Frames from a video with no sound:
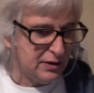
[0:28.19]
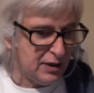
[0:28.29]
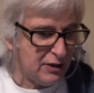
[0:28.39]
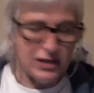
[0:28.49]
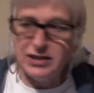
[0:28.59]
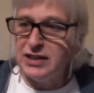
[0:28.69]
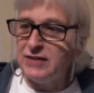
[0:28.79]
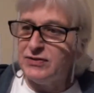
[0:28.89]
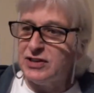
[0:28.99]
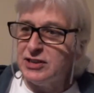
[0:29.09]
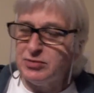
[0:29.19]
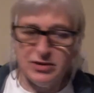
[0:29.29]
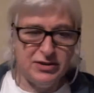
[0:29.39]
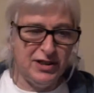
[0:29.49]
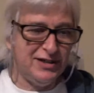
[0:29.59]
I was actually given this
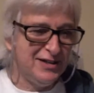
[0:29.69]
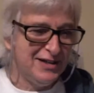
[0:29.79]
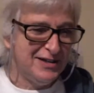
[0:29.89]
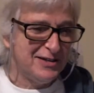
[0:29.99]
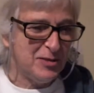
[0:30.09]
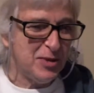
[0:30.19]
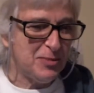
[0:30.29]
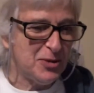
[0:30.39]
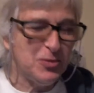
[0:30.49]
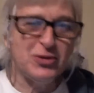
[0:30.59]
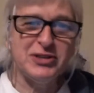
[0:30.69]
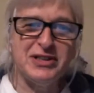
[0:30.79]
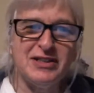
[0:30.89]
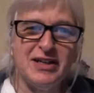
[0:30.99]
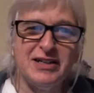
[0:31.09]
because the people who bought it
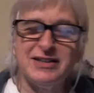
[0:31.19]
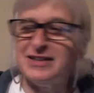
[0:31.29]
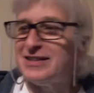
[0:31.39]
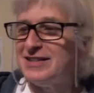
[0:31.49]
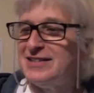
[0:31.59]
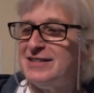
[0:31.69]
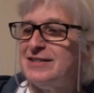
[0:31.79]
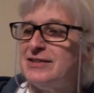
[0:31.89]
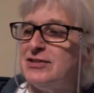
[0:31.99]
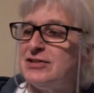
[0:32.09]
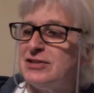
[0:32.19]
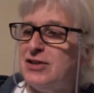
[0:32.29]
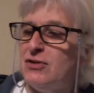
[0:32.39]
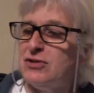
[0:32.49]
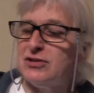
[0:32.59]
didn't like it. So it's
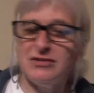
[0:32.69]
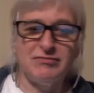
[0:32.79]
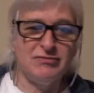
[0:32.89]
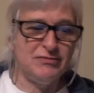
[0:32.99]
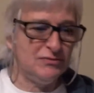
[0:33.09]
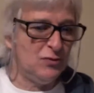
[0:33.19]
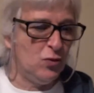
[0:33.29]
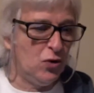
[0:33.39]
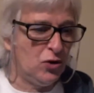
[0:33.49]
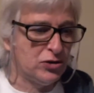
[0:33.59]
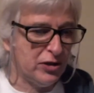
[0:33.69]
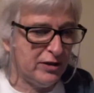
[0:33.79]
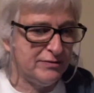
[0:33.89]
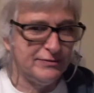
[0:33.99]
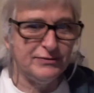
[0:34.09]
coconut water,
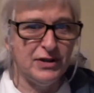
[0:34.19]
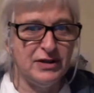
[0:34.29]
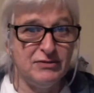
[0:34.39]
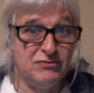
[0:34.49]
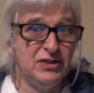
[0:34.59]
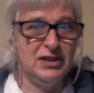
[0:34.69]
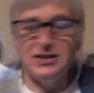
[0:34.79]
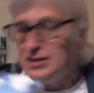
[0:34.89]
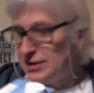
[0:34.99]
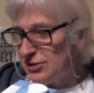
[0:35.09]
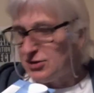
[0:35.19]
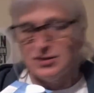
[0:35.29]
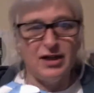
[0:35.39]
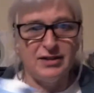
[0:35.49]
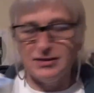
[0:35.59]
and it really is just
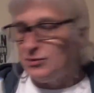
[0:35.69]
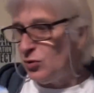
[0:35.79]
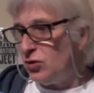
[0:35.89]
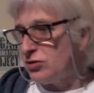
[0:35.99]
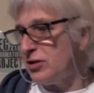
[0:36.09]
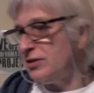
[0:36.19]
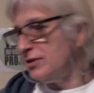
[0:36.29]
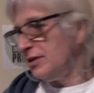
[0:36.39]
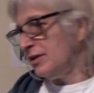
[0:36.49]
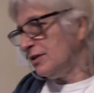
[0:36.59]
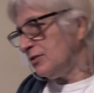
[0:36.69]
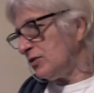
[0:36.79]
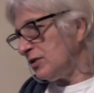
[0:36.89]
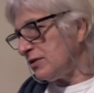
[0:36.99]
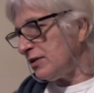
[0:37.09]
like water
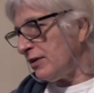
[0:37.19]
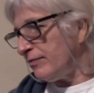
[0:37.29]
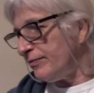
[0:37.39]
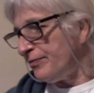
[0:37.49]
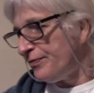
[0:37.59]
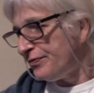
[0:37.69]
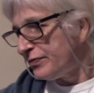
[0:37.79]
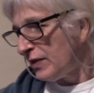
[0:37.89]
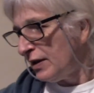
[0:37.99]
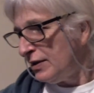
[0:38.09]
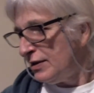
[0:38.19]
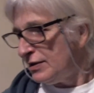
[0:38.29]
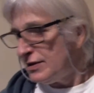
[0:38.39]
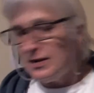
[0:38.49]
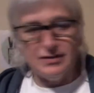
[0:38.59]
with the
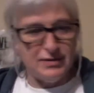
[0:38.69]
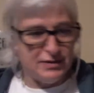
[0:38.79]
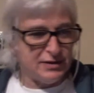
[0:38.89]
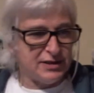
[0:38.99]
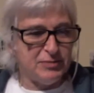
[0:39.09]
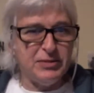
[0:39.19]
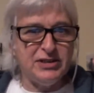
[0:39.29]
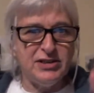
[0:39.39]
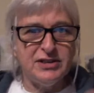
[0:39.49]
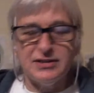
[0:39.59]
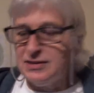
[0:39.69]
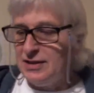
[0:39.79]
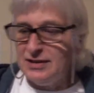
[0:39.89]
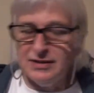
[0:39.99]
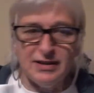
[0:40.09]
smidgest
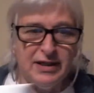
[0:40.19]
little